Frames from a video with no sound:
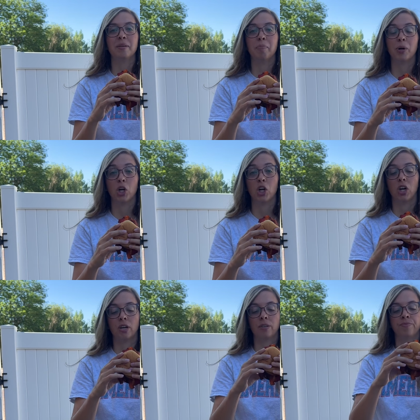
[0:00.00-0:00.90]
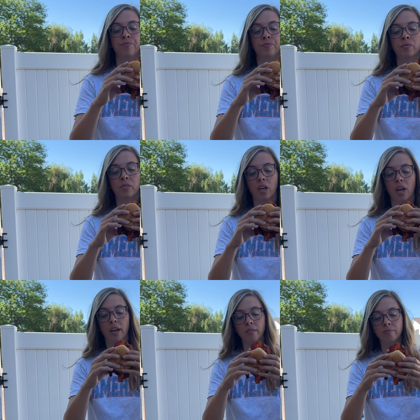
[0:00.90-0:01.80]
the burger.
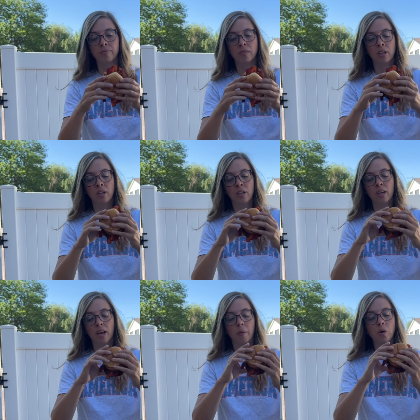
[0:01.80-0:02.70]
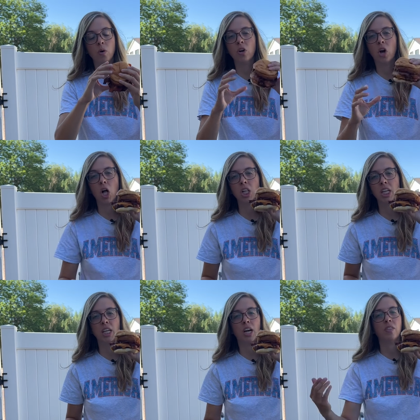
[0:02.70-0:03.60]
Okay, I'm going all
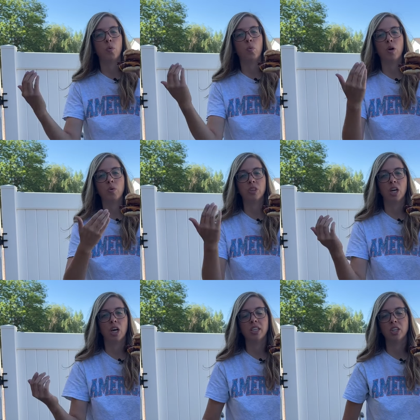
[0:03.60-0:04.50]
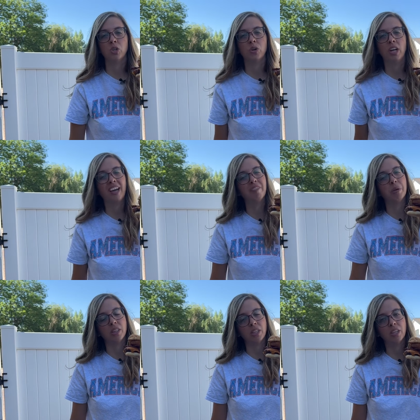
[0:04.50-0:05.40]
in on the one with the onion ring. I've
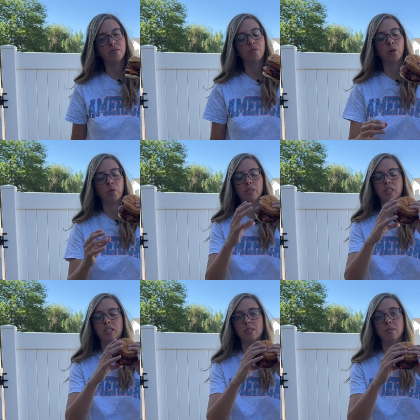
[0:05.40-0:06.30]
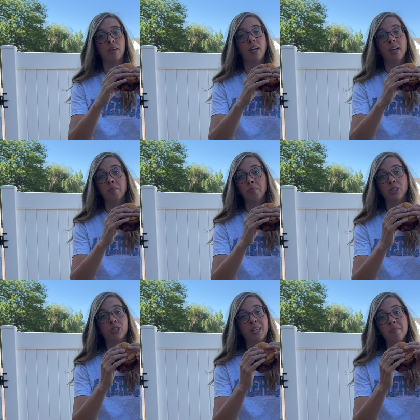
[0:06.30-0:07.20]
been looking forward to this been
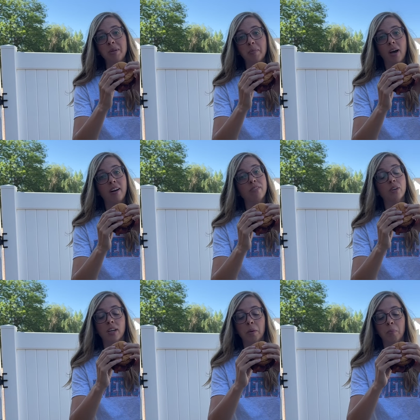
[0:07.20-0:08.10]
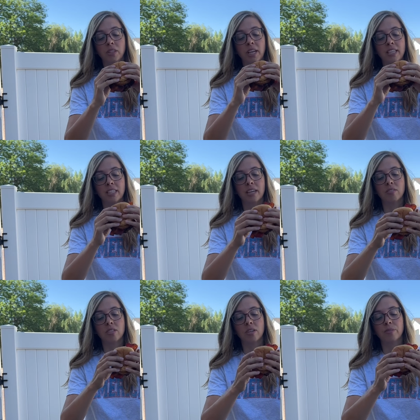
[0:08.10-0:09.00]
dreaming about it for a couple days now,
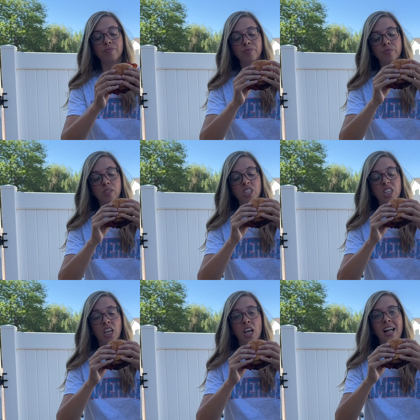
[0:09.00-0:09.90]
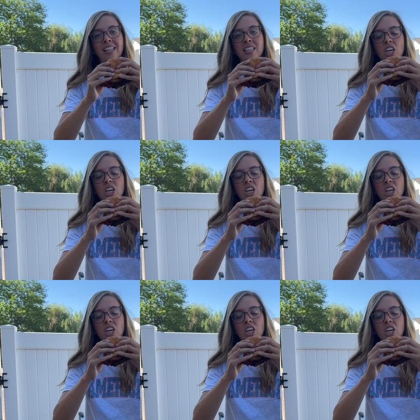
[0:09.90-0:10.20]
so let's, let's